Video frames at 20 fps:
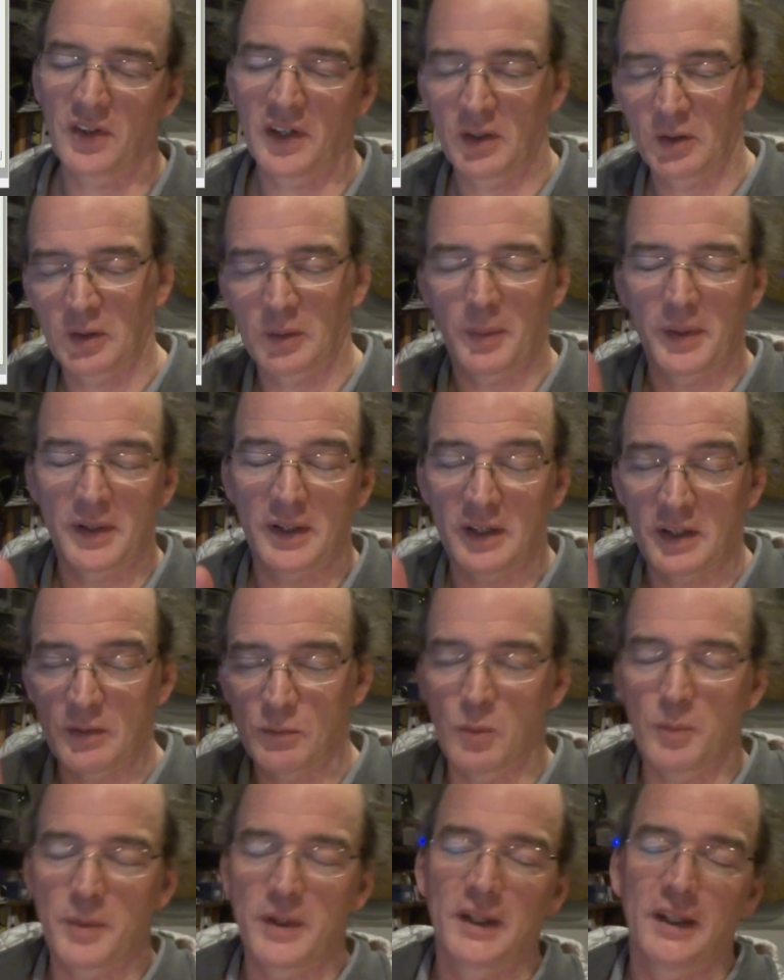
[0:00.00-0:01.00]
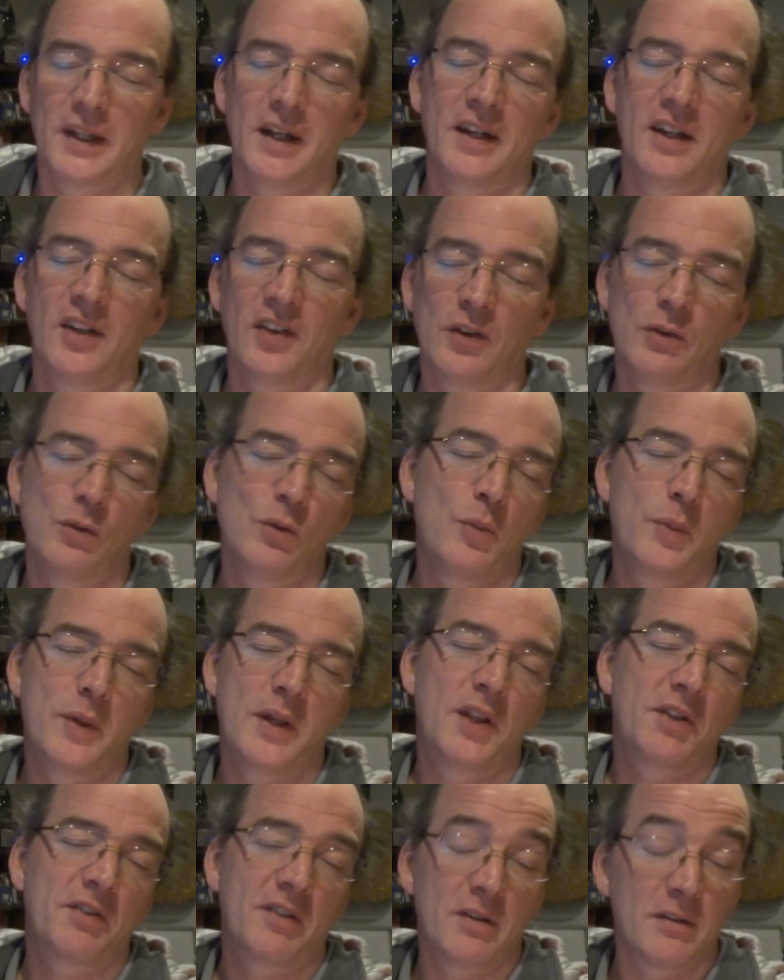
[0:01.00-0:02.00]
and it would be a line, so it would
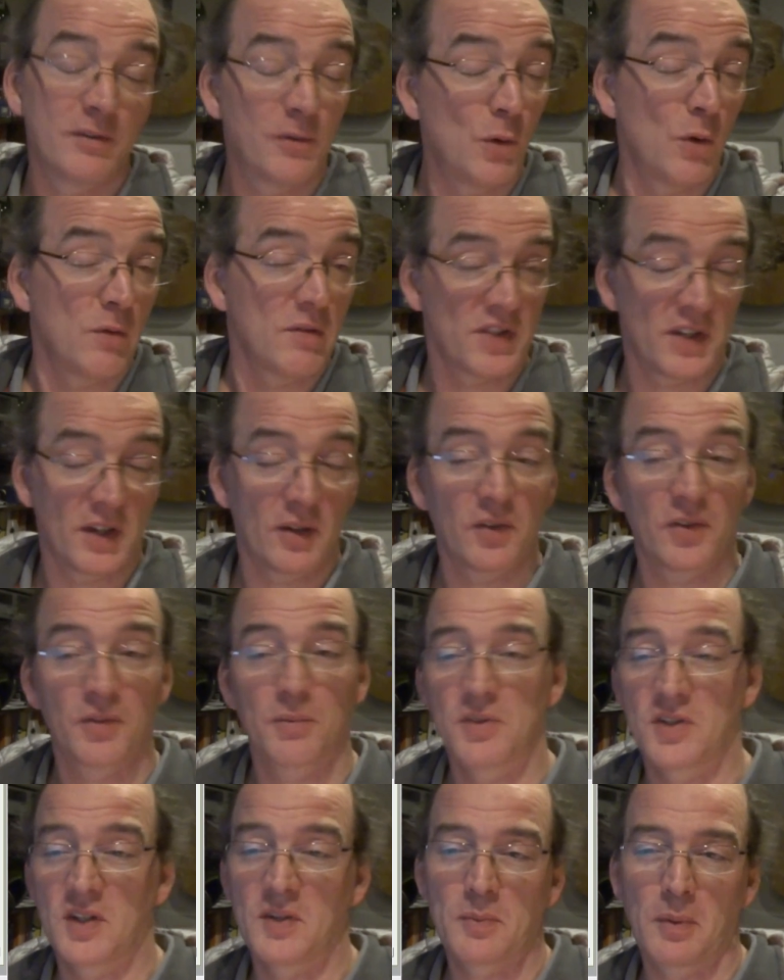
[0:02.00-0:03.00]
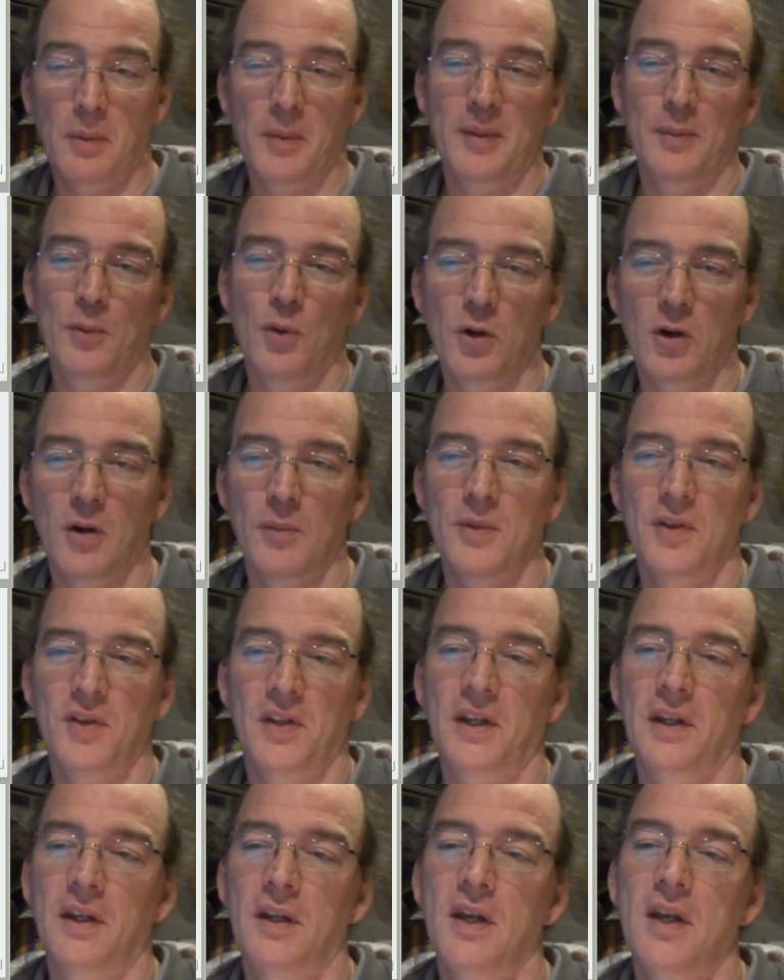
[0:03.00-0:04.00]
be 3 or 4 results, which is probably the more common
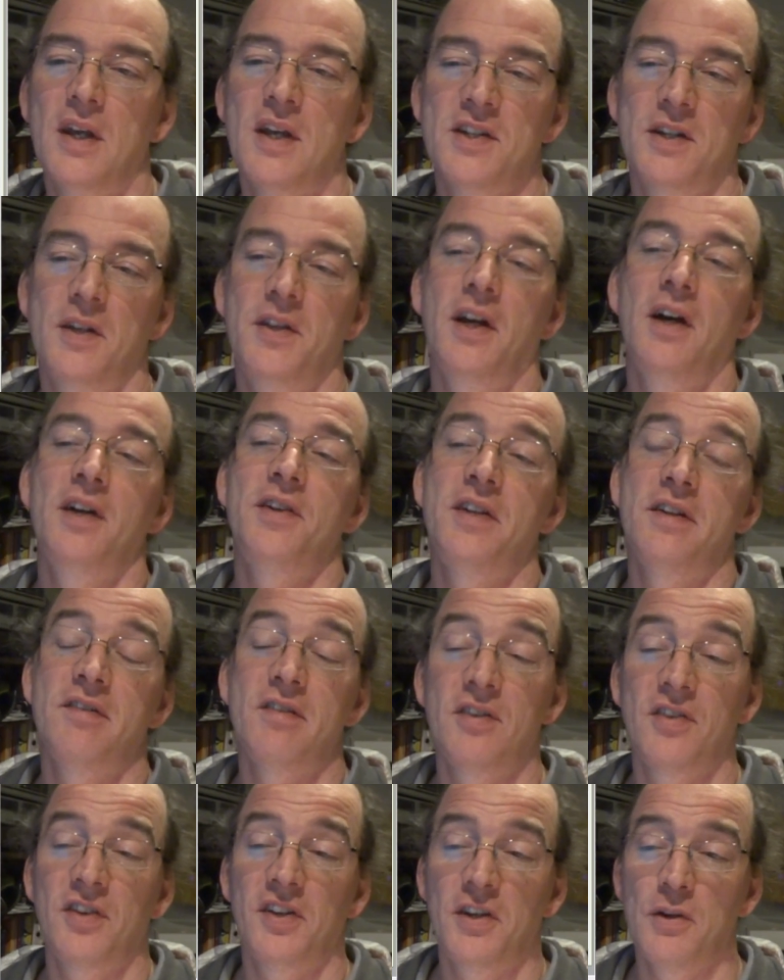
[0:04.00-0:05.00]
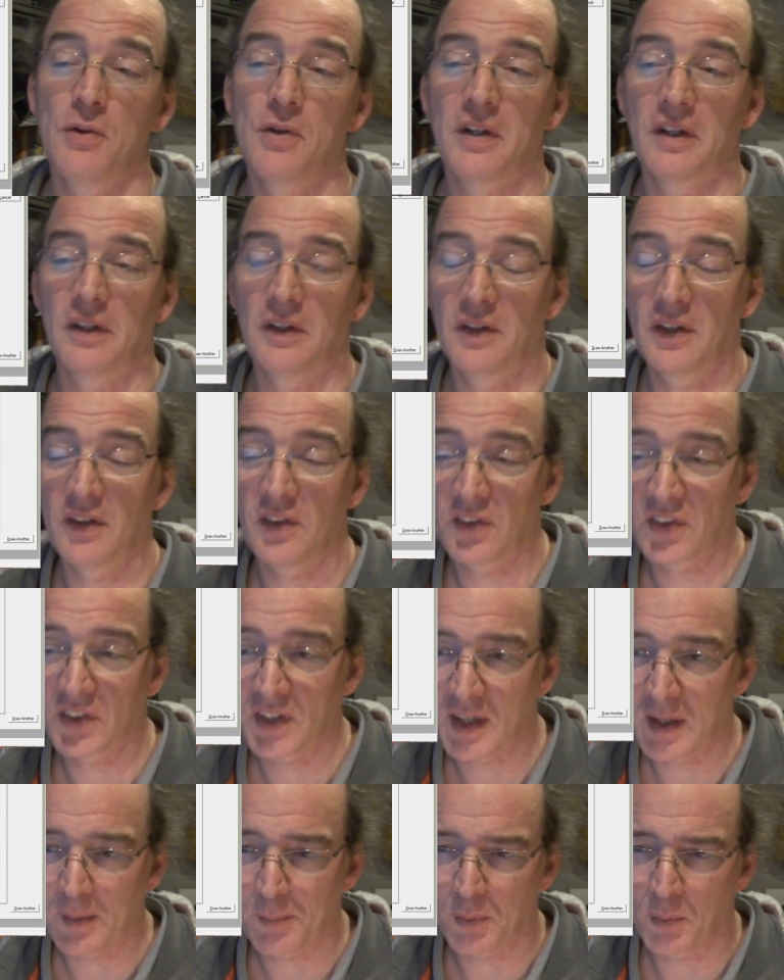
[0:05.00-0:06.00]
thing. So the idea is that you can
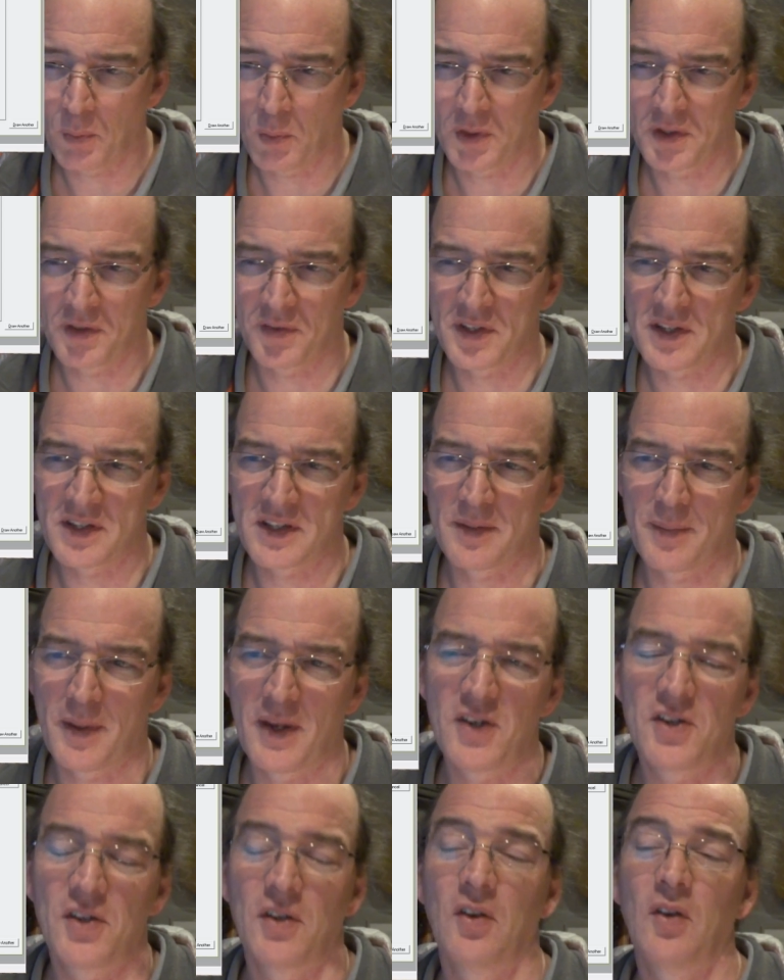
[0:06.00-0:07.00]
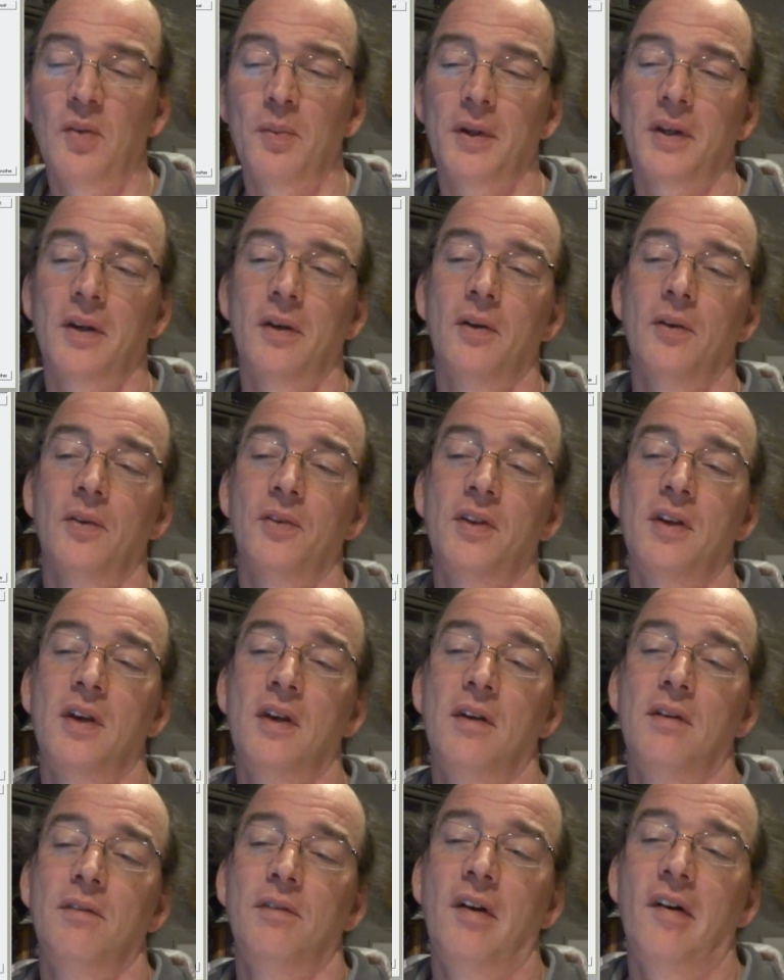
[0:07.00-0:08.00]
skip one of these dimensions, because
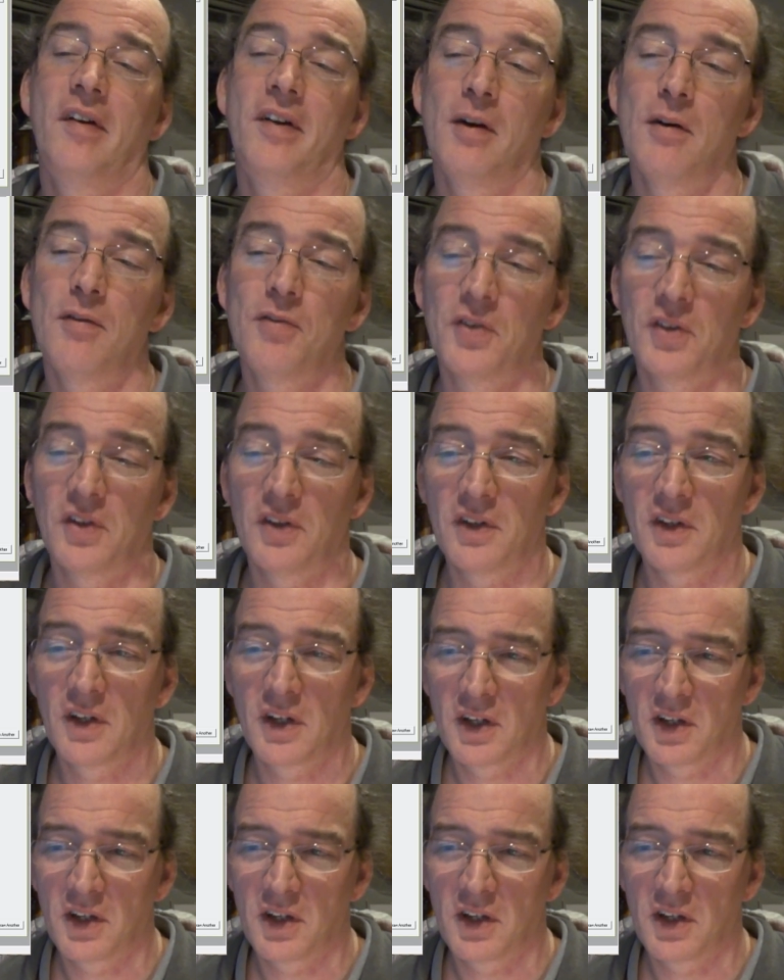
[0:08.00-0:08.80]
very often